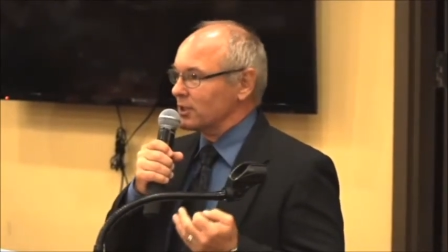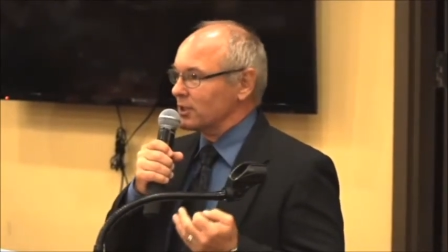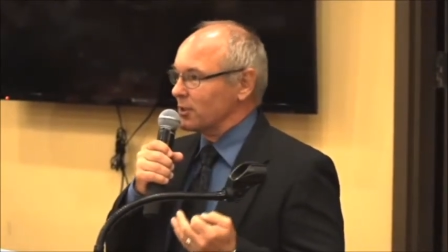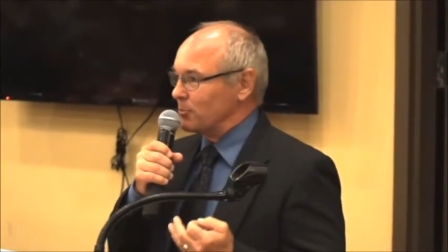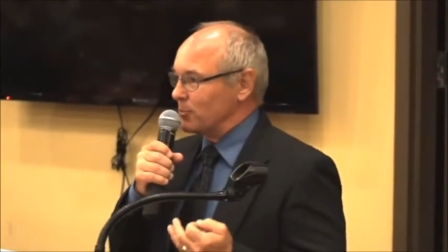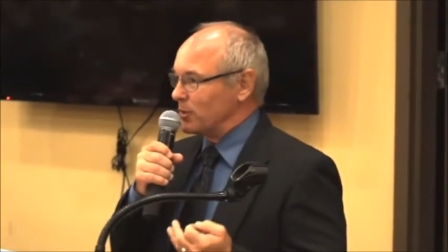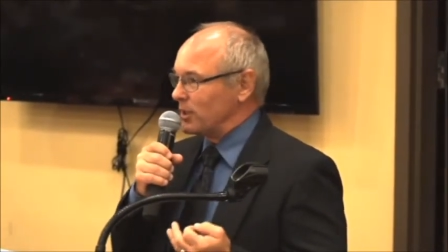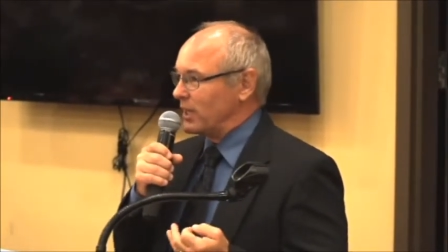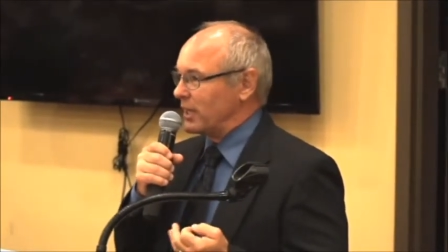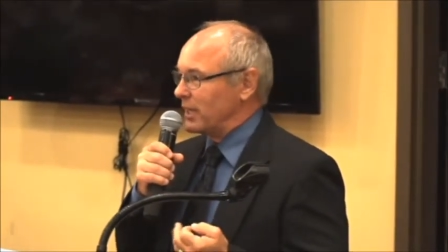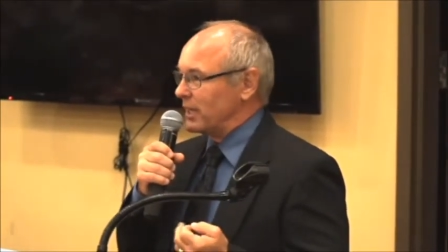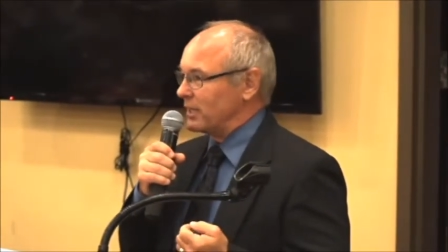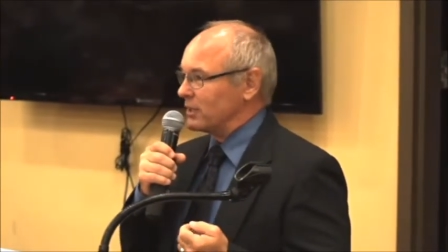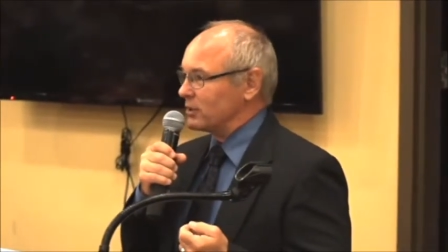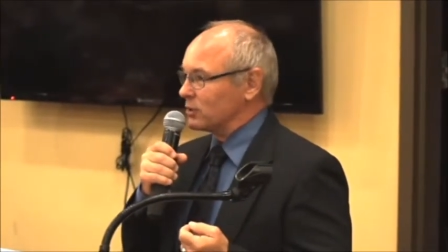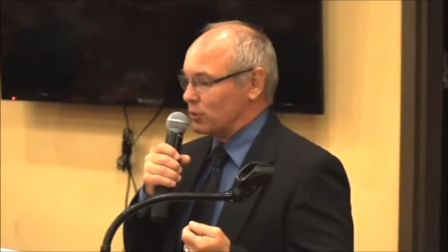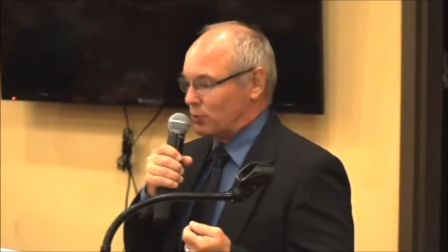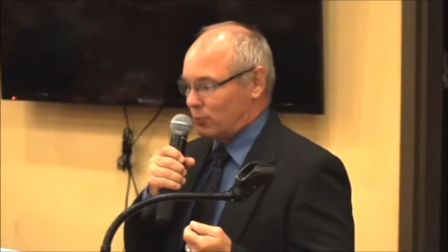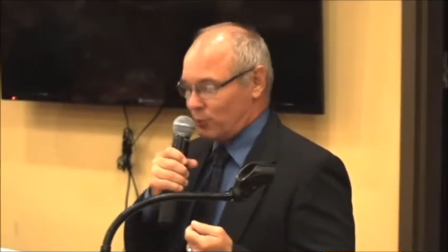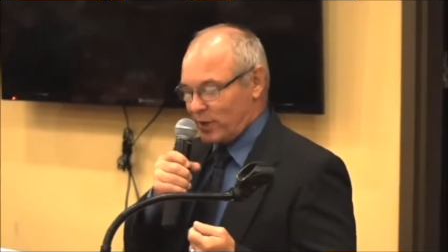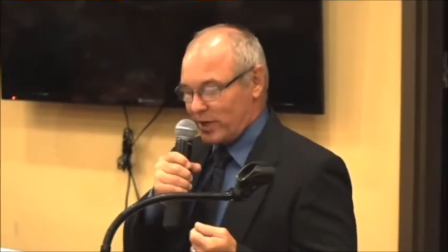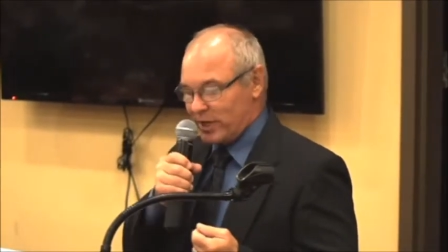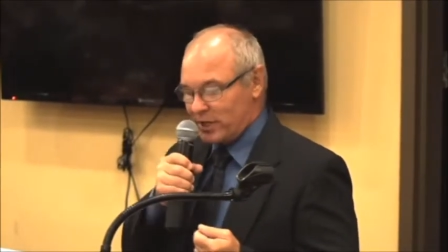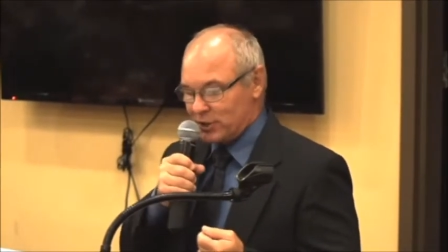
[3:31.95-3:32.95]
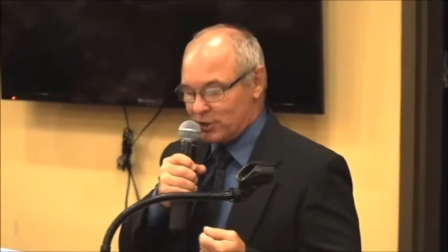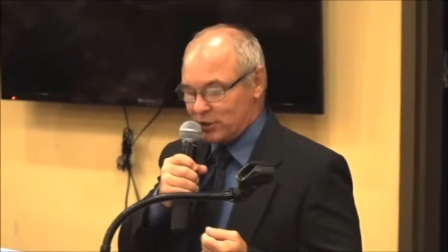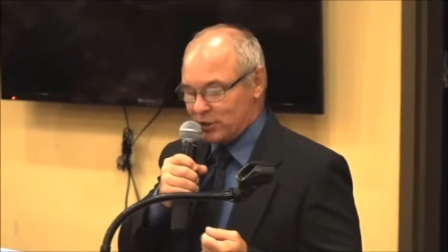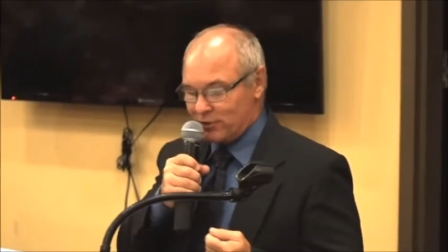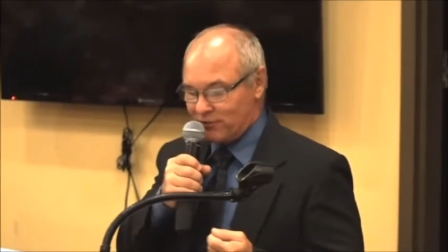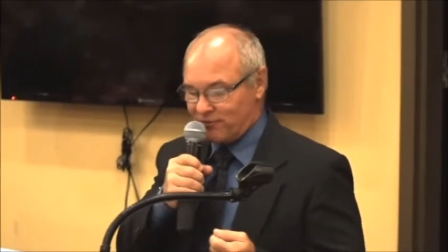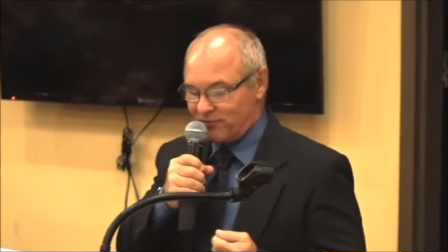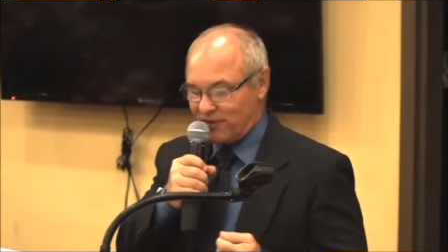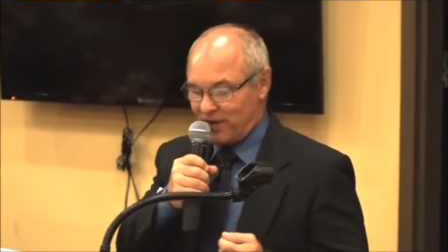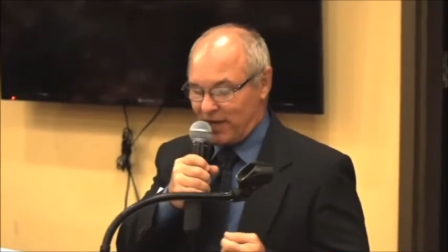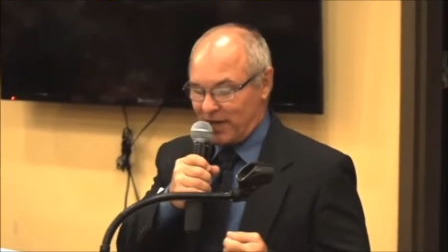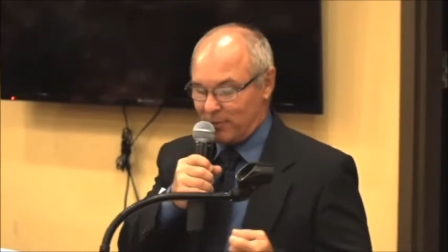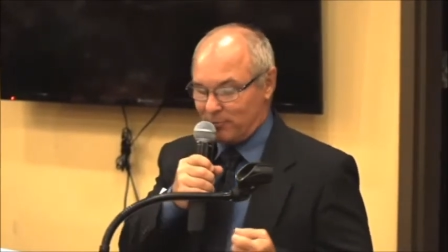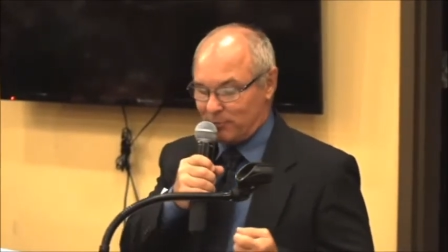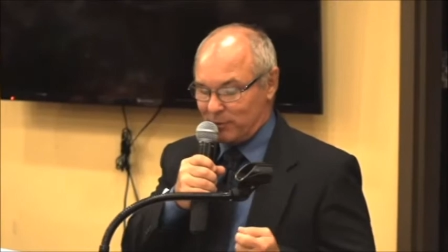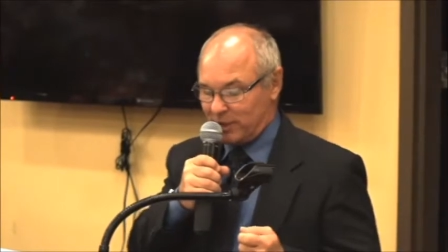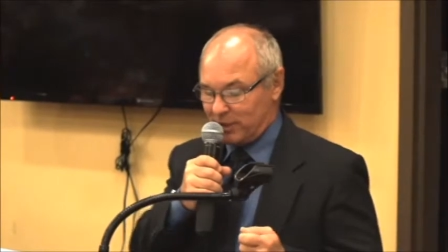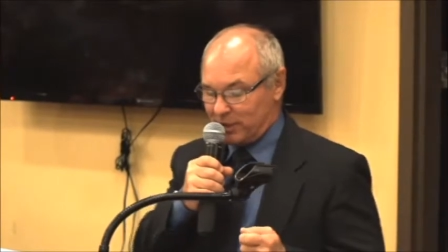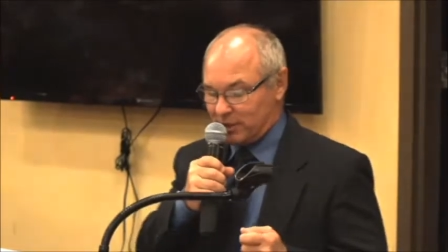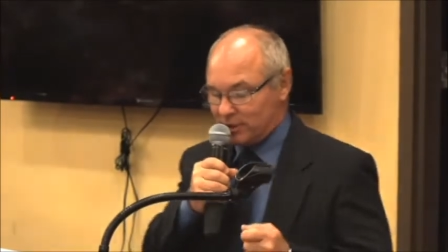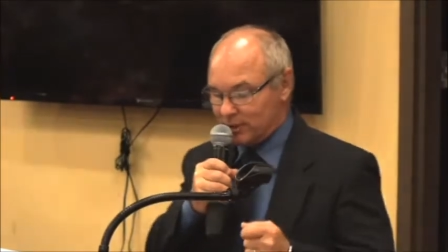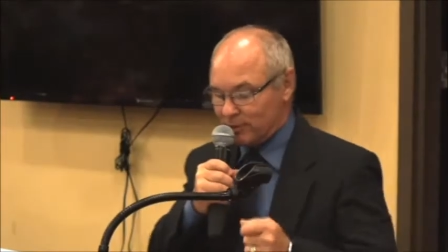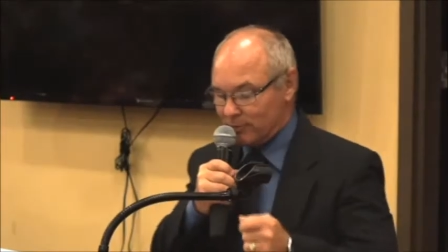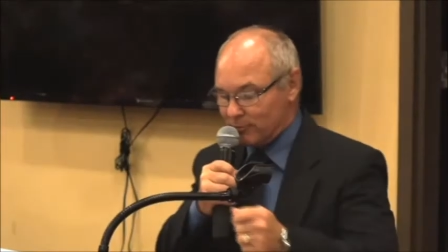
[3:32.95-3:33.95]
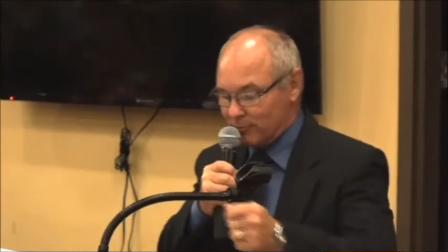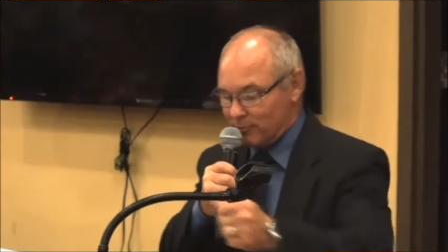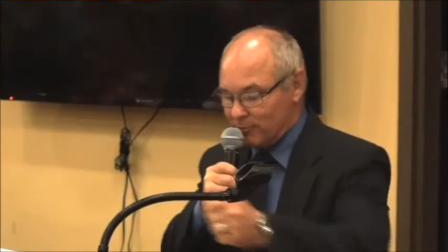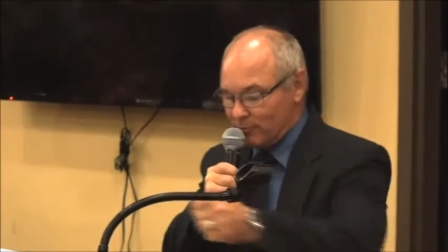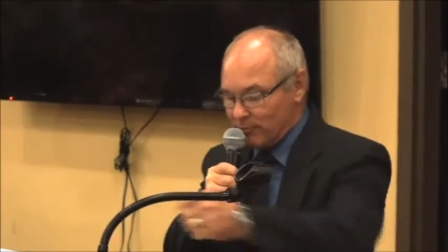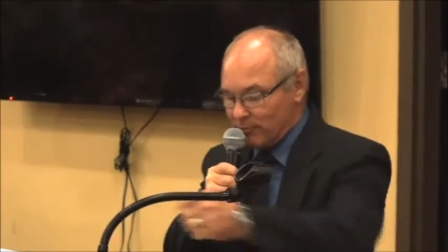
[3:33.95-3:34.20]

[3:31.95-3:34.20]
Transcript: to play, and to raise your families.